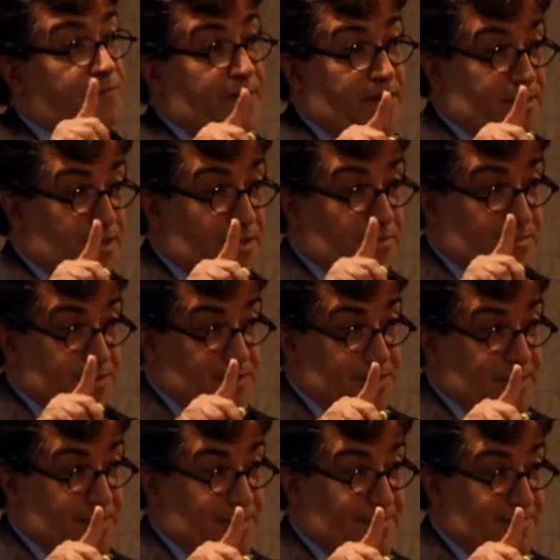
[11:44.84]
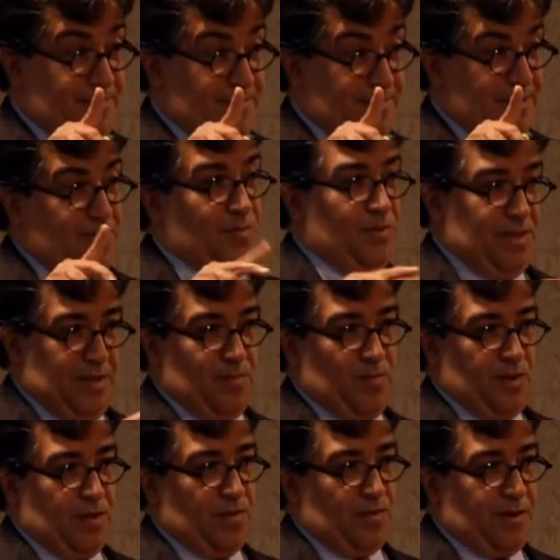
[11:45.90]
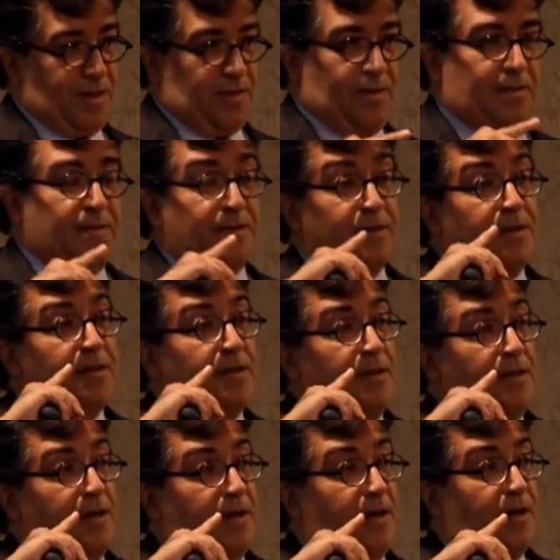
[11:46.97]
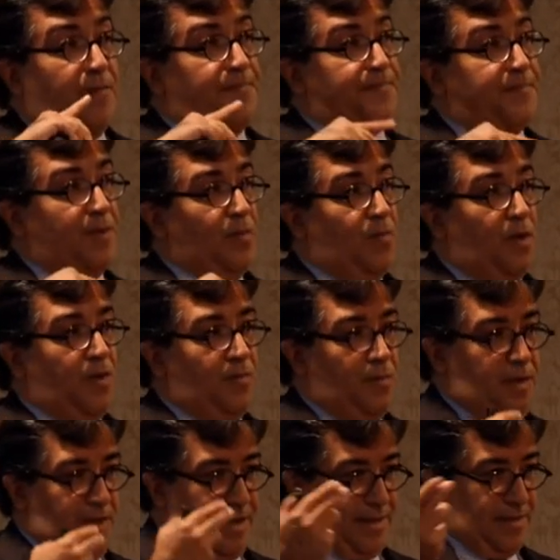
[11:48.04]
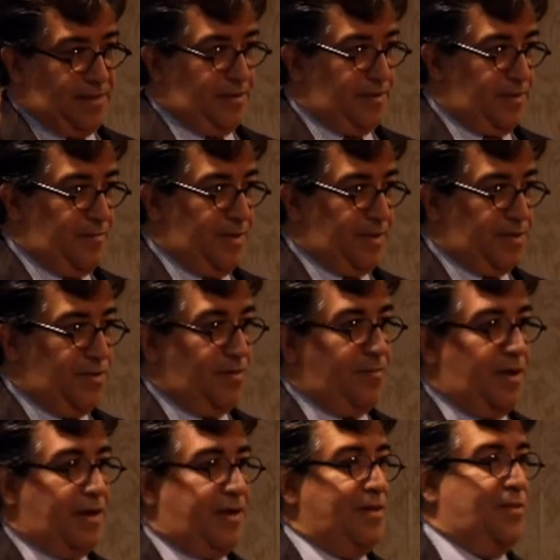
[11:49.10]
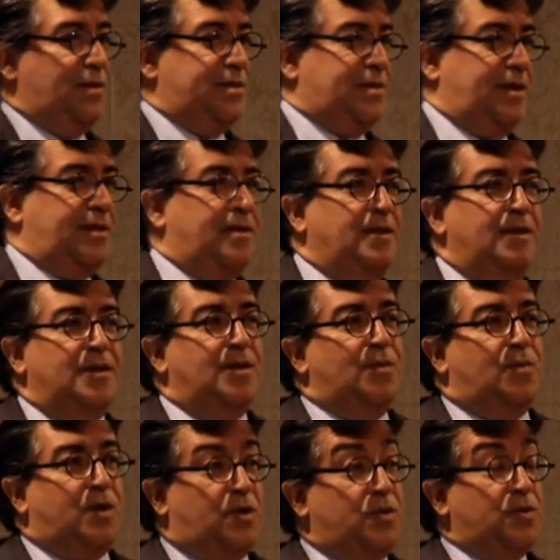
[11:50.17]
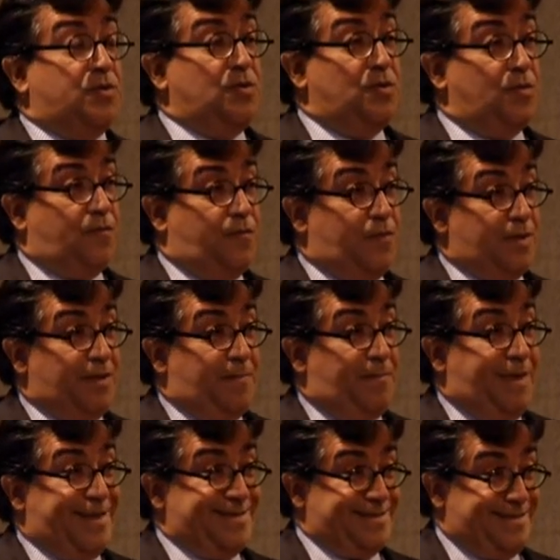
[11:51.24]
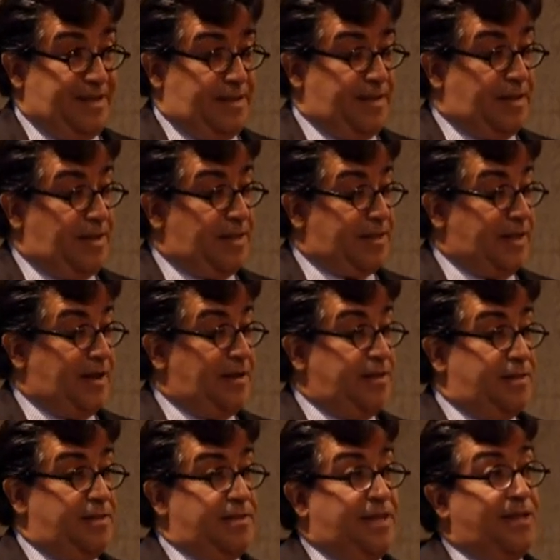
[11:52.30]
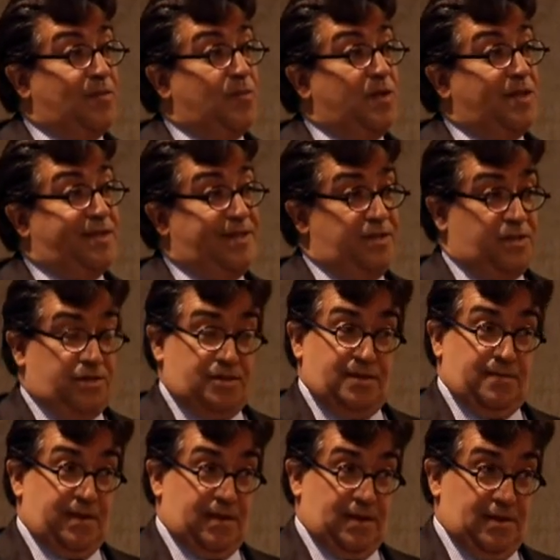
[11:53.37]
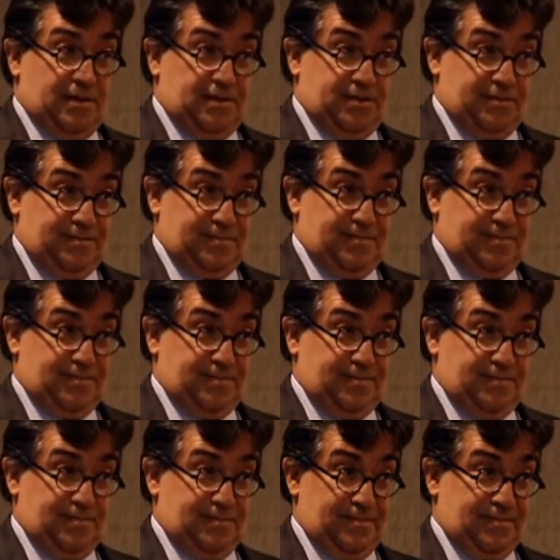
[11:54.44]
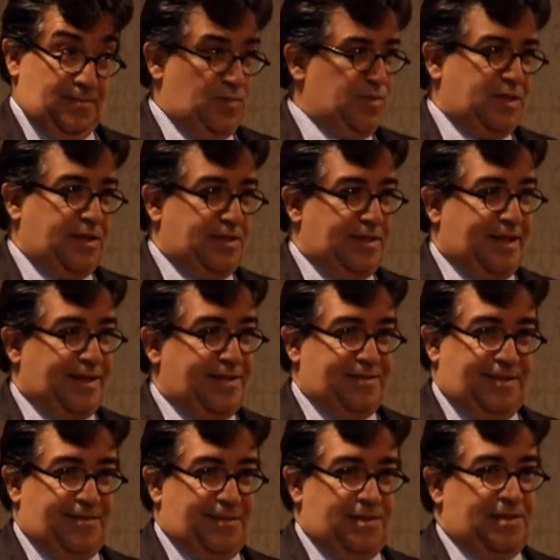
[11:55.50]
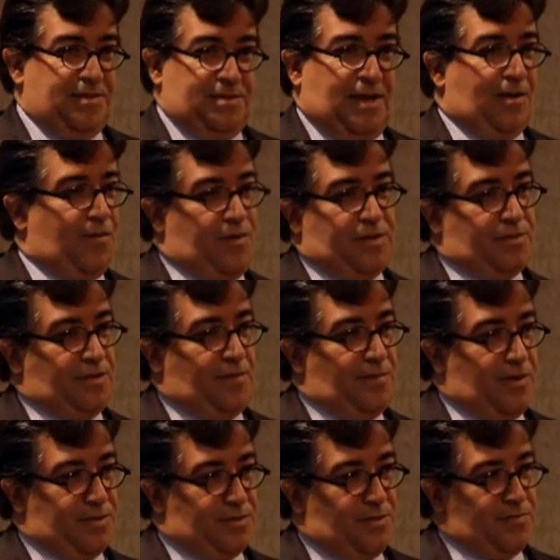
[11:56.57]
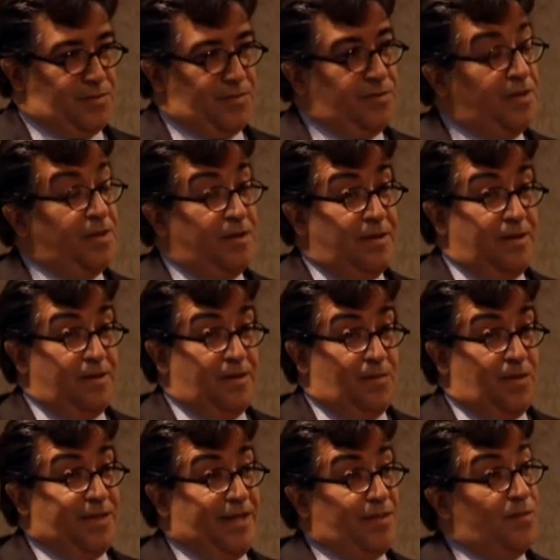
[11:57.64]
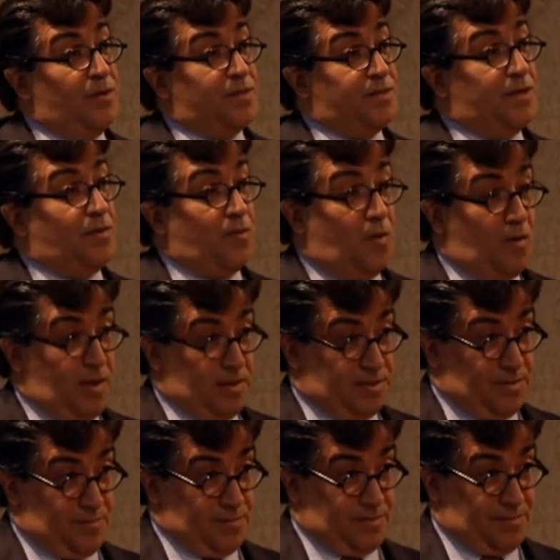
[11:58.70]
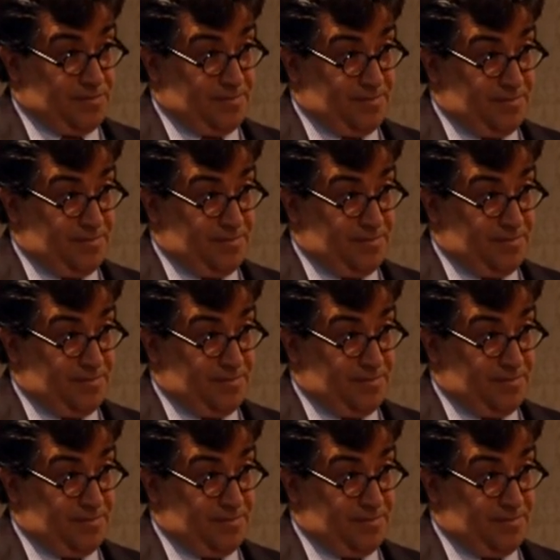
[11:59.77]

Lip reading: fatal mistake that then we corrected. When we entered the Mexico market, we said, we're going to look for the best technical talent, then we'll teach them English. We said that. I mean, it's a reasonable assumption. Well, that was the wrong assumption.